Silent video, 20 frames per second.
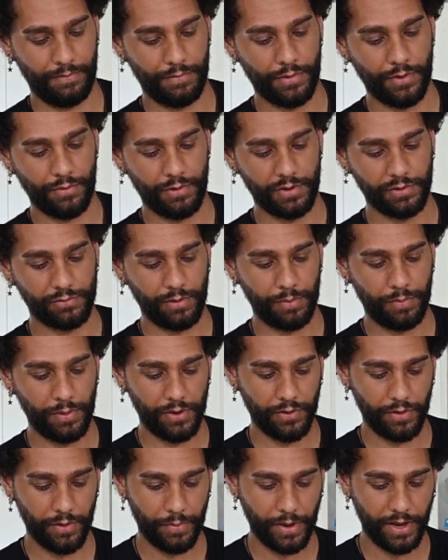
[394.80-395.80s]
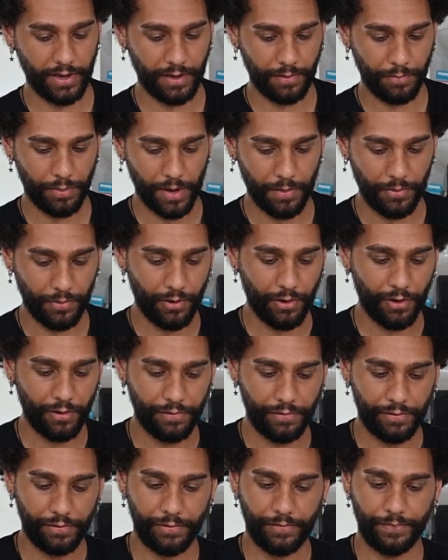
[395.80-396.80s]
But once we peel the baking paper
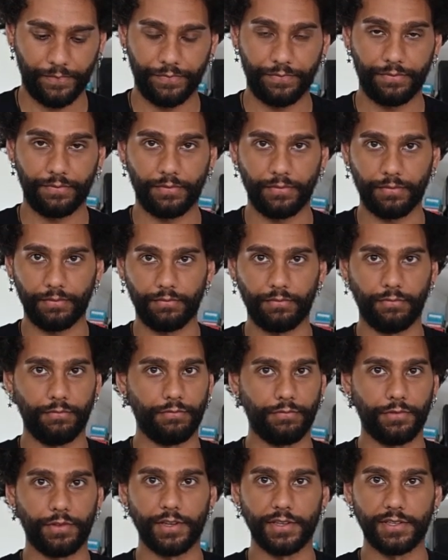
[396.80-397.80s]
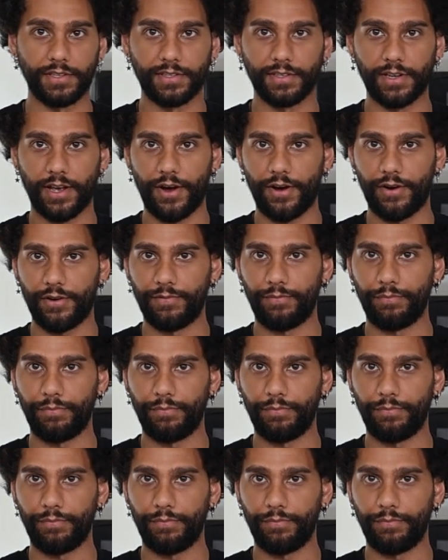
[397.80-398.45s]
off, this is our